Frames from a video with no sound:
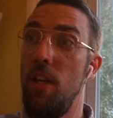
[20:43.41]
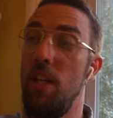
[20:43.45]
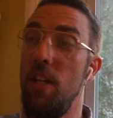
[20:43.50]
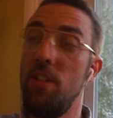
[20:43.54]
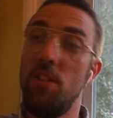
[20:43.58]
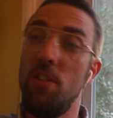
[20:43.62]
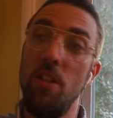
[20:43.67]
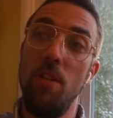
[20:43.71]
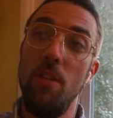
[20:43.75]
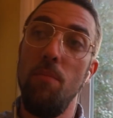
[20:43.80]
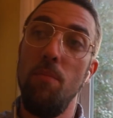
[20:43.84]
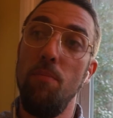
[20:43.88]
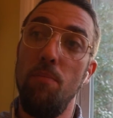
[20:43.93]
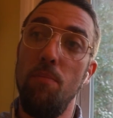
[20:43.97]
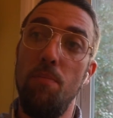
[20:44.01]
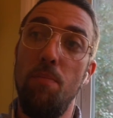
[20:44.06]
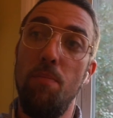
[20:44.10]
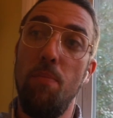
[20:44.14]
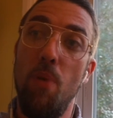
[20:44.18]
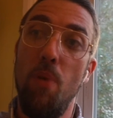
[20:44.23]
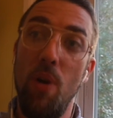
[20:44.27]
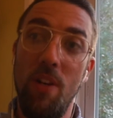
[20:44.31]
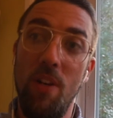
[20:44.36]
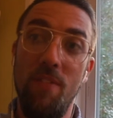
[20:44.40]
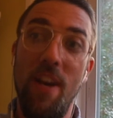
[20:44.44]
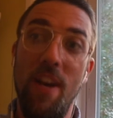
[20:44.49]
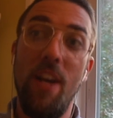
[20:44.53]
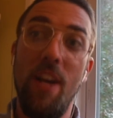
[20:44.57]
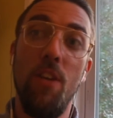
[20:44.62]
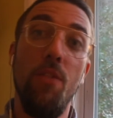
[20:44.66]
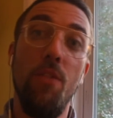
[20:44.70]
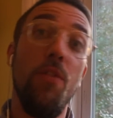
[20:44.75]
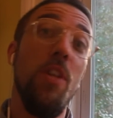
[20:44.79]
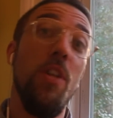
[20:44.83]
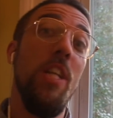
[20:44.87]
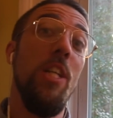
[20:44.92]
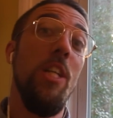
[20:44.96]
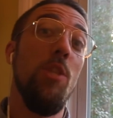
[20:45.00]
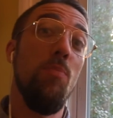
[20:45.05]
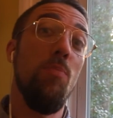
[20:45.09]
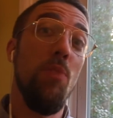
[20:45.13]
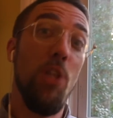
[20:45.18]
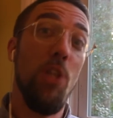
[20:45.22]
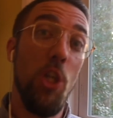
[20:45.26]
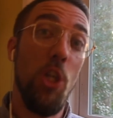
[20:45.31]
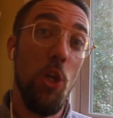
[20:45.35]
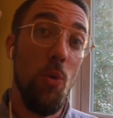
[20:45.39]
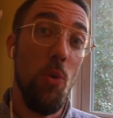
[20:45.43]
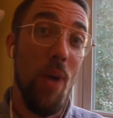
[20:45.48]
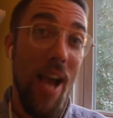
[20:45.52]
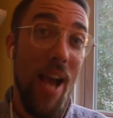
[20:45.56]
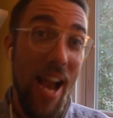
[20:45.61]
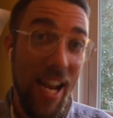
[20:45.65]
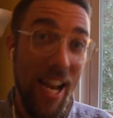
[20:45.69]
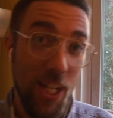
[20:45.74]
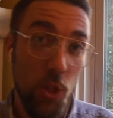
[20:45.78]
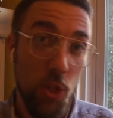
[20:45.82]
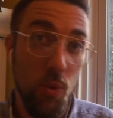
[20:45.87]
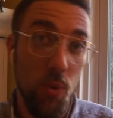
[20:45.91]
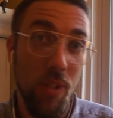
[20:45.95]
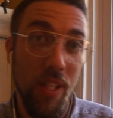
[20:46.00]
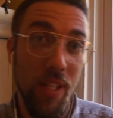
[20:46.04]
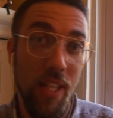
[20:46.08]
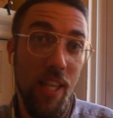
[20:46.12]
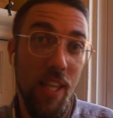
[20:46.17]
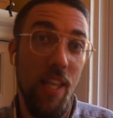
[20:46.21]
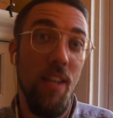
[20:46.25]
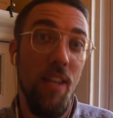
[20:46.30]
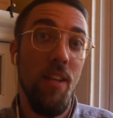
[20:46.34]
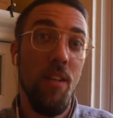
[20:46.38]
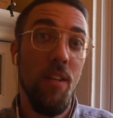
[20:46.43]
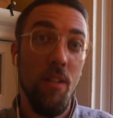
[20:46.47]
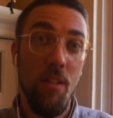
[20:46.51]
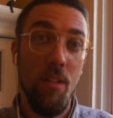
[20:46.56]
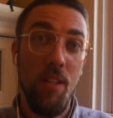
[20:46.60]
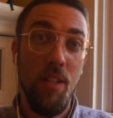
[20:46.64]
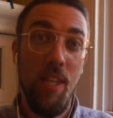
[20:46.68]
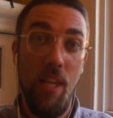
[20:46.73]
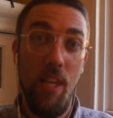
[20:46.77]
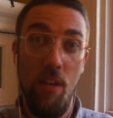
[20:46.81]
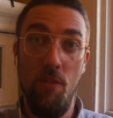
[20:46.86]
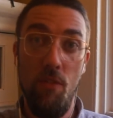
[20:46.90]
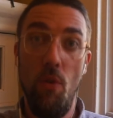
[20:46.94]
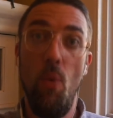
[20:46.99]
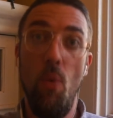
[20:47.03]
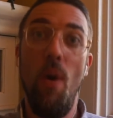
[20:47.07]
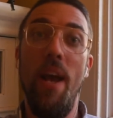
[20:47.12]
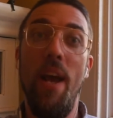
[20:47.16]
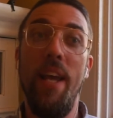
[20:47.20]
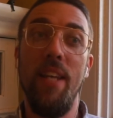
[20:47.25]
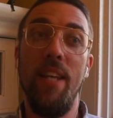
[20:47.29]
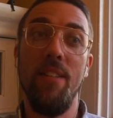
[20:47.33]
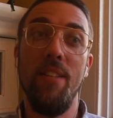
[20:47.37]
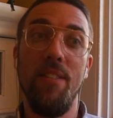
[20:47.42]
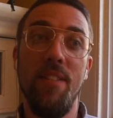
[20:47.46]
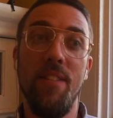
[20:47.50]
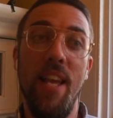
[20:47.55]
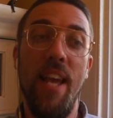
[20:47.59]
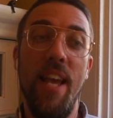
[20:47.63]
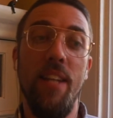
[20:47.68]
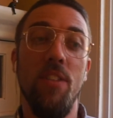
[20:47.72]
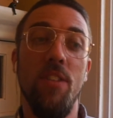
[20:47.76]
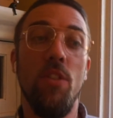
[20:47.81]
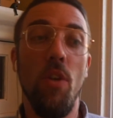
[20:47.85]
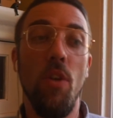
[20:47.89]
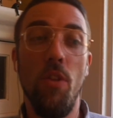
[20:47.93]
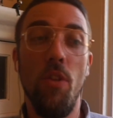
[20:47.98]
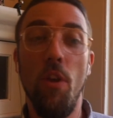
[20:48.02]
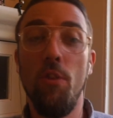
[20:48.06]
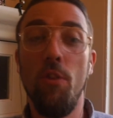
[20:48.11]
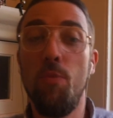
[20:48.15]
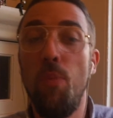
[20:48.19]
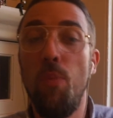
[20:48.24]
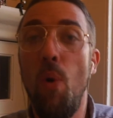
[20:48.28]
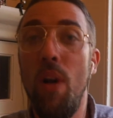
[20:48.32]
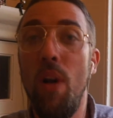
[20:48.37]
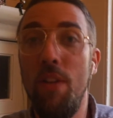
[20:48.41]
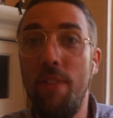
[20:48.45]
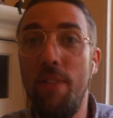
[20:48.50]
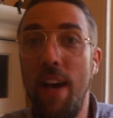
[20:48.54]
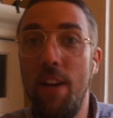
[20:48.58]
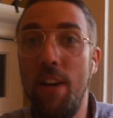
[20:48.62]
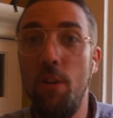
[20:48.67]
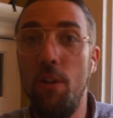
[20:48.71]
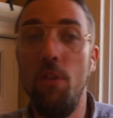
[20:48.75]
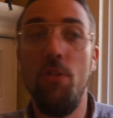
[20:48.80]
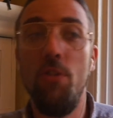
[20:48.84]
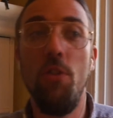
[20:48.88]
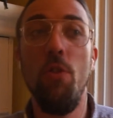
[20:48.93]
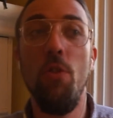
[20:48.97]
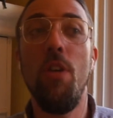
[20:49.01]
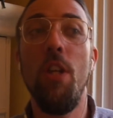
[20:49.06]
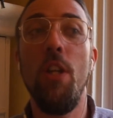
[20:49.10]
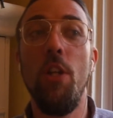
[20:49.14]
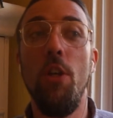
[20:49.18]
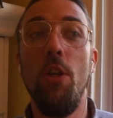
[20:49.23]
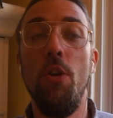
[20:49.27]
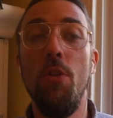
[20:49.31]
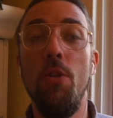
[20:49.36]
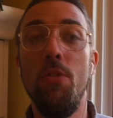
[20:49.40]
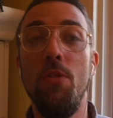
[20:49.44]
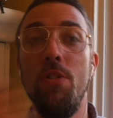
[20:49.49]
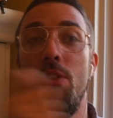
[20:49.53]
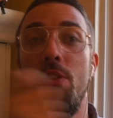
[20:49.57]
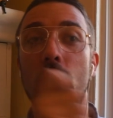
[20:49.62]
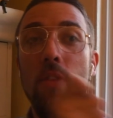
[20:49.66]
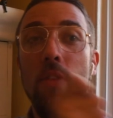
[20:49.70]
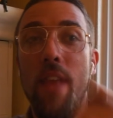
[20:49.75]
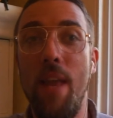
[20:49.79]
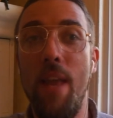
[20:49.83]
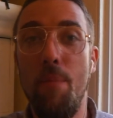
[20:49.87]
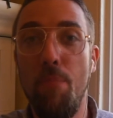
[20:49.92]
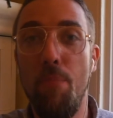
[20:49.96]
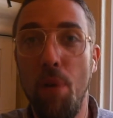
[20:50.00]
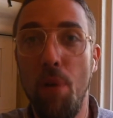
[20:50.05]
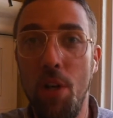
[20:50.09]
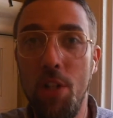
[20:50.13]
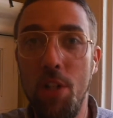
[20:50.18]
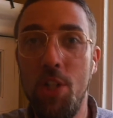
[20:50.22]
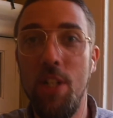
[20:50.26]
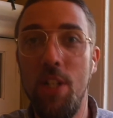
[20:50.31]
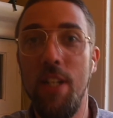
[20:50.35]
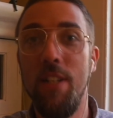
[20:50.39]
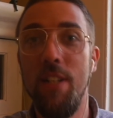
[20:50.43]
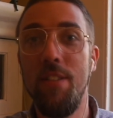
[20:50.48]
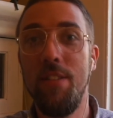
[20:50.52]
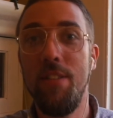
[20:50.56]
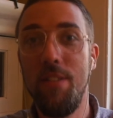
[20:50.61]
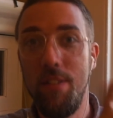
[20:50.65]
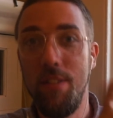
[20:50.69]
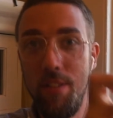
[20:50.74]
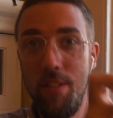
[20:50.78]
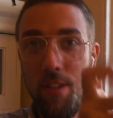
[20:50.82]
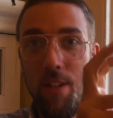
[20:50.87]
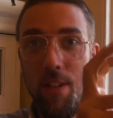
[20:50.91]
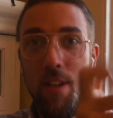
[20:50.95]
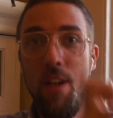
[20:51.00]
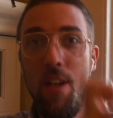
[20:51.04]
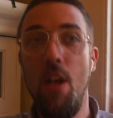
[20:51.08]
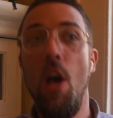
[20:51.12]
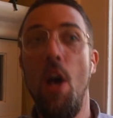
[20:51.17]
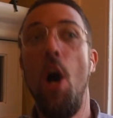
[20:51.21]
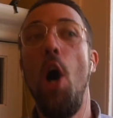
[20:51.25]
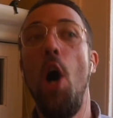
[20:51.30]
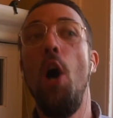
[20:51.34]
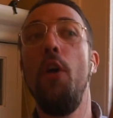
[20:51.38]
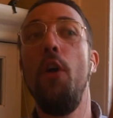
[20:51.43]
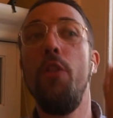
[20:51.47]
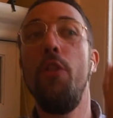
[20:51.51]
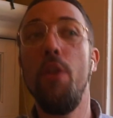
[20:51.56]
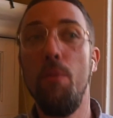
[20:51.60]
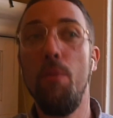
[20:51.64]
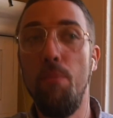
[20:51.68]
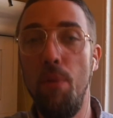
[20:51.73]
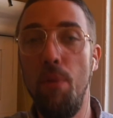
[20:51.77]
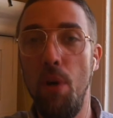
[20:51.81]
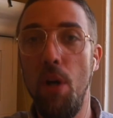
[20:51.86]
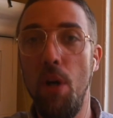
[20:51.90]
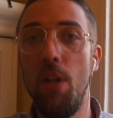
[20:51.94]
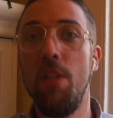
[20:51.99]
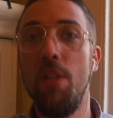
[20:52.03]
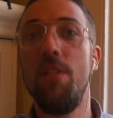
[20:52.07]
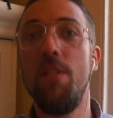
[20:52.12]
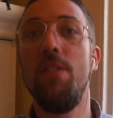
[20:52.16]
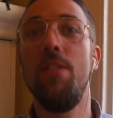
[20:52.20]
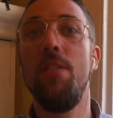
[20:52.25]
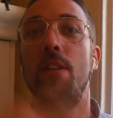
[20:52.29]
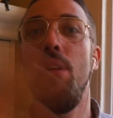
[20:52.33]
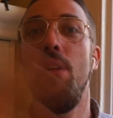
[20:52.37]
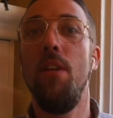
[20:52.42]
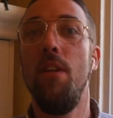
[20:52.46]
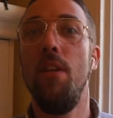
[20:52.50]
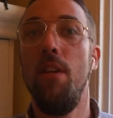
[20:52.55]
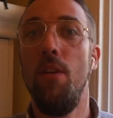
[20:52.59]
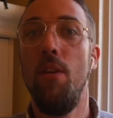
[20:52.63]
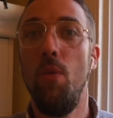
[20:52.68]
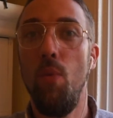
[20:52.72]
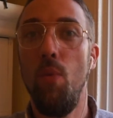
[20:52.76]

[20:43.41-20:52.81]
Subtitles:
You get a certain point value for each book you actually give away and send. So those point values you can use to then purchase other books